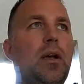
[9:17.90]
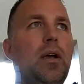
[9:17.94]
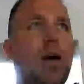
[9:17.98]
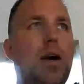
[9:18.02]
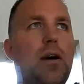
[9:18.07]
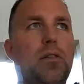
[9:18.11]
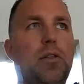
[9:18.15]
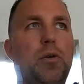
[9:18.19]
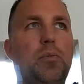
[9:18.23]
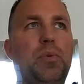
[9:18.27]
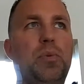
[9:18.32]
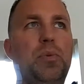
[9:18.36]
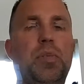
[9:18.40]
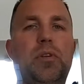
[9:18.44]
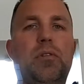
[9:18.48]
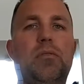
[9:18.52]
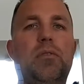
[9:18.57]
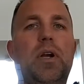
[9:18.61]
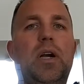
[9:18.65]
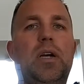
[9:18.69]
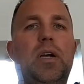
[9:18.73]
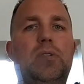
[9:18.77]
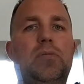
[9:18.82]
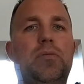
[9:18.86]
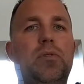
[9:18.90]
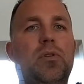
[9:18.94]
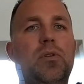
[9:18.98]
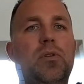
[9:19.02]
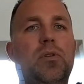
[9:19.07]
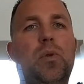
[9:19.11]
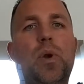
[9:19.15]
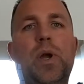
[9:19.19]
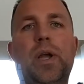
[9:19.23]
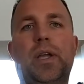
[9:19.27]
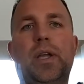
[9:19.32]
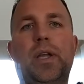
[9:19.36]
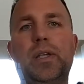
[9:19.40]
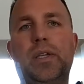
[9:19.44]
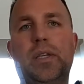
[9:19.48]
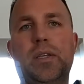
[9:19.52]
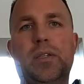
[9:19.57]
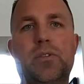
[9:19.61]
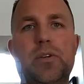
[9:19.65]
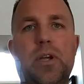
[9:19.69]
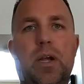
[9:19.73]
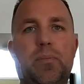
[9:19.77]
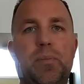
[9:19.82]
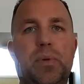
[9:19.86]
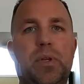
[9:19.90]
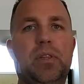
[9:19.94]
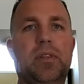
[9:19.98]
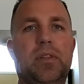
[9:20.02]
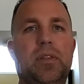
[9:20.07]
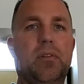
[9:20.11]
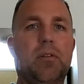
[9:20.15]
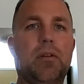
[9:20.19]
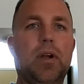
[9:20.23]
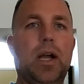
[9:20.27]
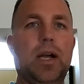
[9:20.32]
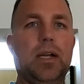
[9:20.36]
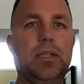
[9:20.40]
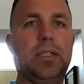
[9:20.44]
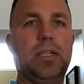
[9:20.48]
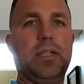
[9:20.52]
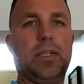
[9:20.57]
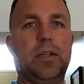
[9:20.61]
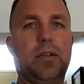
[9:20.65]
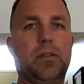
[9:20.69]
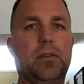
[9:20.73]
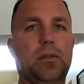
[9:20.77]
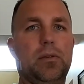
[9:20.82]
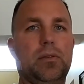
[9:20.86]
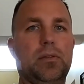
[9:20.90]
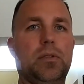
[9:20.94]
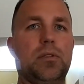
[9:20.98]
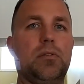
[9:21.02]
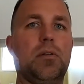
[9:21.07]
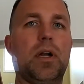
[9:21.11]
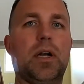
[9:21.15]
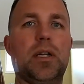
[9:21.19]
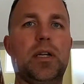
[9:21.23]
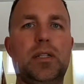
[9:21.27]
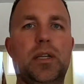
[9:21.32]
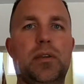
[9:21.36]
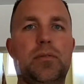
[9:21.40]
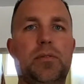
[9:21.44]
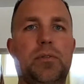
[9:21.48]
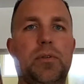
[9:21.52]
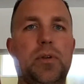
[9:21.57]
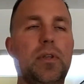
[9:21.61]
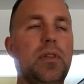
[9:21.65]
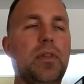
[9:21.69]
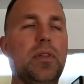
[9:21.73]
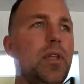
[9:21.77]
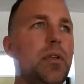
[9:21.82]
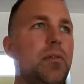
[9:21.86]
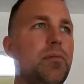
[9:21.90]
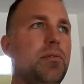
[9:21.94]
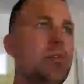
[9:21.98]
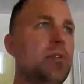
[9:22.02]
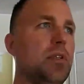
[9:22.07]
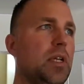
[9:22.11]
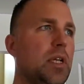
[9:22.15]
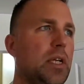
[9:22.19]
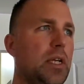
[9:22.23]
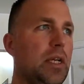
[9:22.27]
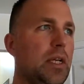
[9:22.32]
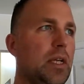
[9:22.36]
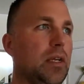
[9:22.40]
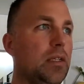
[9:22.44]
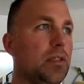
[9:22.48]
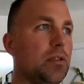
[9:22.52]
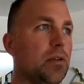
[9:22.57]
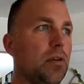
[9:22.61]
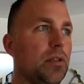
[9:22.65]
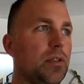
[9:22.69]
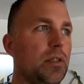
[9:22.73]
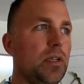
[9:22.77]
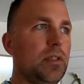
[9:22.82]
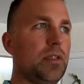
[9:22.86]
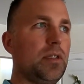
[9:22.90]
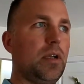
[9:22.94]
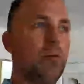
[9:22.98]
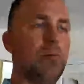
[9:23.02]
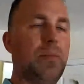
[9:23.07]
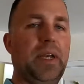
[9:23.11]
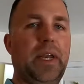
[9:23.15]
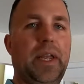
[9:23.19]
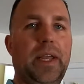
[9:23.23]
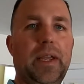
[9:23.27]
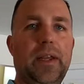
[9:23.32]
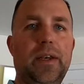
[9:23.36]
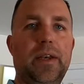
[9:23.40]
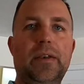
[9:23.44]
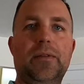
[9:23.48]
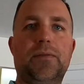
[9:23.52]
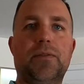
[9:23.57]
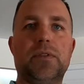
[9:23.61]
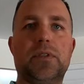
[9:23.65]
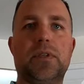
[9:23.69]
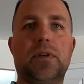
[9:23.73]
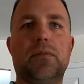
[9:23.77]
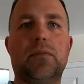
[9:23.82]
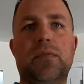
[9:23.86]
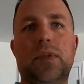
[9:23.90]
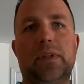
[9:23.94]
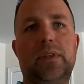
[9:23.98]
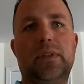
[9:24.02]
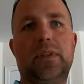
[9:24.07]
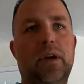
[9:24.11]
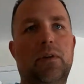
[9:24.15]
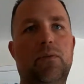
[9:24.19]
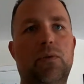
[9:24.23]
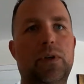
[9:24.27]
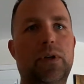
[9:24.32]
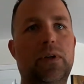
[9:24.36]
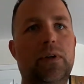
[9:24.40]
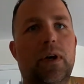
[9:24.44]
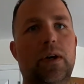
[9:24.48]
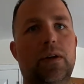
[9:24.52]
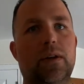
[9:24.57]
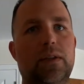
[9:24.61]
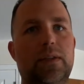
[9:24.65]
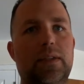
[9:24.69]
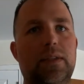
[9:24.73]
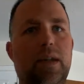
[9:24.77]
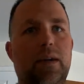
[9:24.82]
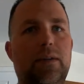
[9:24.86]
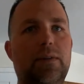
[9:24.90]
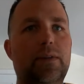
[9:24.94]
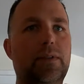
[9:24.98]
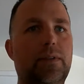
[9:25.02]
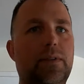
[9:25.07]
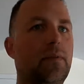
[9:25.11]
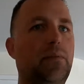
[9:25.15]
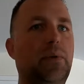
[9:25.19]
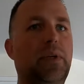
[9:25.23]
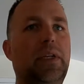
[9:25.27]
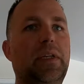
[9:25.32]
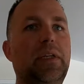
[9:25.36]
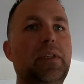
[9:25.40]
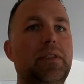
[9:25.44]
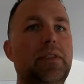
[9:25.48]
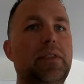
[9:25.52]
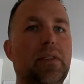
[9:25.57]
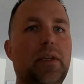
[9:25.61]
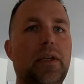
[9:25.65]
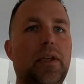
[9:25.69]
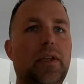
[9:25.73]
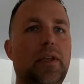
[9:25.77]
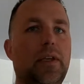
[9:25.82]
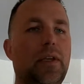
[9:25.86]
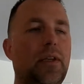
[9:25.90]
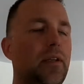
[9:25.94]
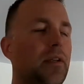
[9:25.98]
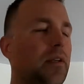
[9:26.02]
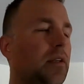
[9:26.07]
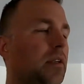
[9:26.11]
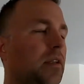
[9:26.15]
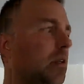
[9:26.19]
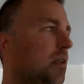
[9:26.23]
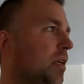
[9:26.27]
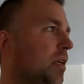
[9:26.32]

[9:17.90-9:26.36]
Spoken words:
I'll open the garage real quick, he can drop it in the garage, I can close the garage after he leaves. So it does come in handy for something like that when you're out of town and somebody needs to get in.